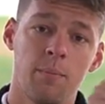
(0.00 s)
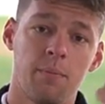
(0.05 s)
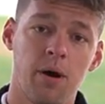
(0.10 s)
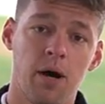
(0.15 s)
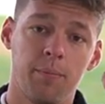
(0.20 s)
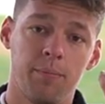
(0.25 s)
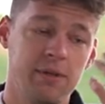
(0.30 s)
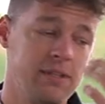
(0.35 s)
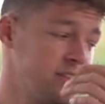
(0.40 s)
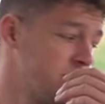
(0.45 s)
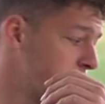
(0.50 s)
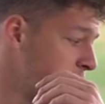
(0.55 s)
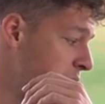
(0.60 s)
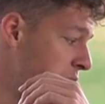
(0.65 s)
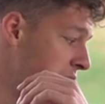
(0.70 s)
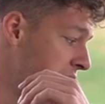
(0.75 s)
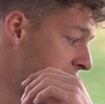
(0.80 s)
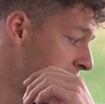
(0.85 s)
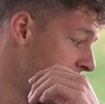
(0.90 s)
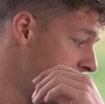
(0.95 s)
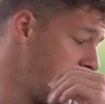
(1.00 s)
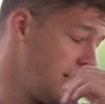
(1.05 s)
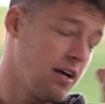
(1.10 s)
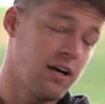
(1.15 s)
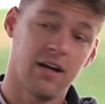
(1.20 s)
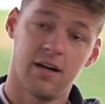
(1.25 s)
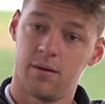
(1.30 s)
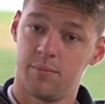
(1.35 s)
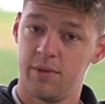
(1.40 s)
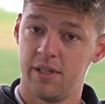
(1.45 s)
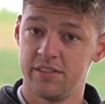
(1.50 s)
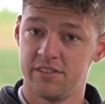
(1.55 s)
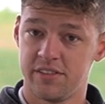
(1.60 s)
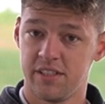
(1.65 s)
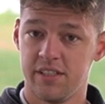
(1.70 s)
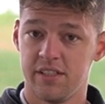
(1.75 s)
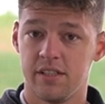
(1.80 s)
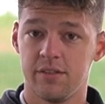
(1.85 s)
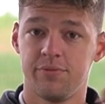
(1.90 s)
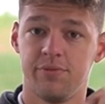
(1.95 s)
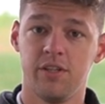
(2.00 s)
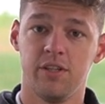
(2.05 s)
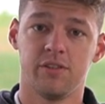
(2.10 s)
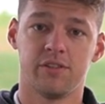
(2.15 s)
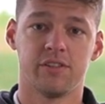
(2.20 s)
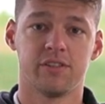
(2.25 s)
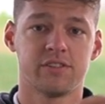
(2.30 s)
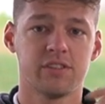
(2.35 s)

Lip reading: puppies with Izzy in the future.